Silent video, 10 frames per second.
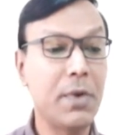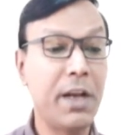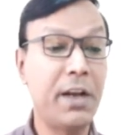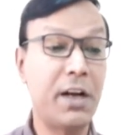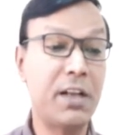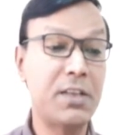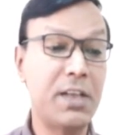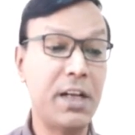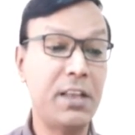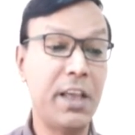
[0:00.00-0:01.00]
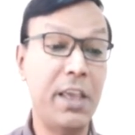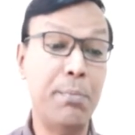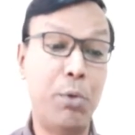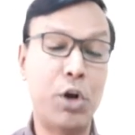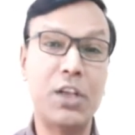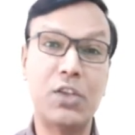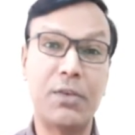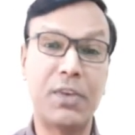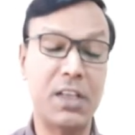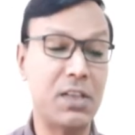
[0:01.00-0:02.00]
and understand the importance
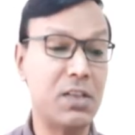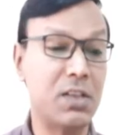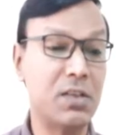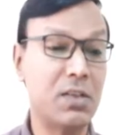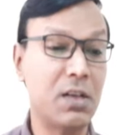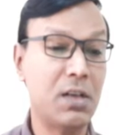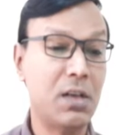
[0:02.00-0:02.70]
of transistors.